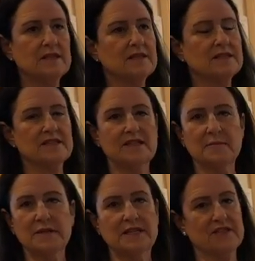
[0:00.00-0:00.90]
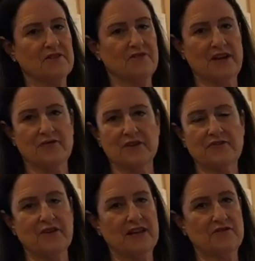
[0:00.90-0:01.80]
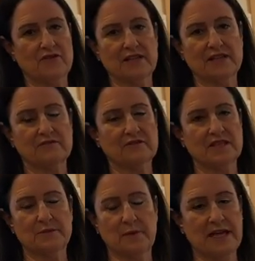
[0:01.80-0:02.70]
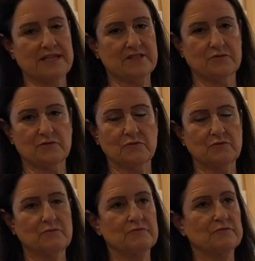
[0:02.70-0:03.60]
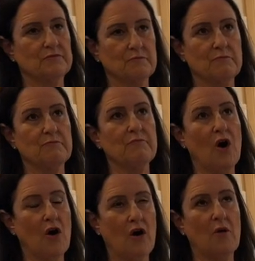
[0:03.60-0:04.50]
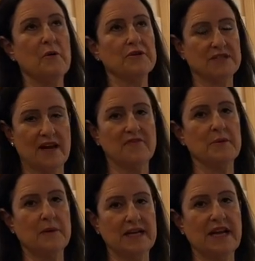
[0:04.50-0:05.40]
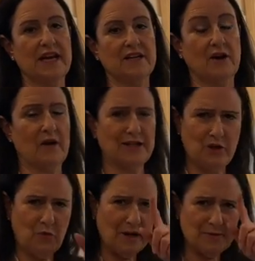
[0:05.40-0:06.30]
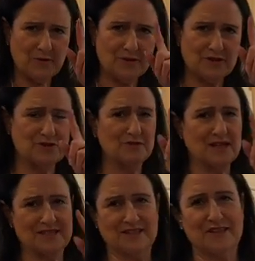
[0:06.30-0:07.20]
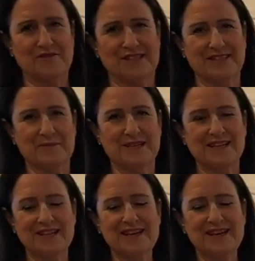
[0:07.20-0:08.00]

Cinnamon is a favorite flavoring, a spice. Almost everybody I know. I know one person who doesn't love cinnamon,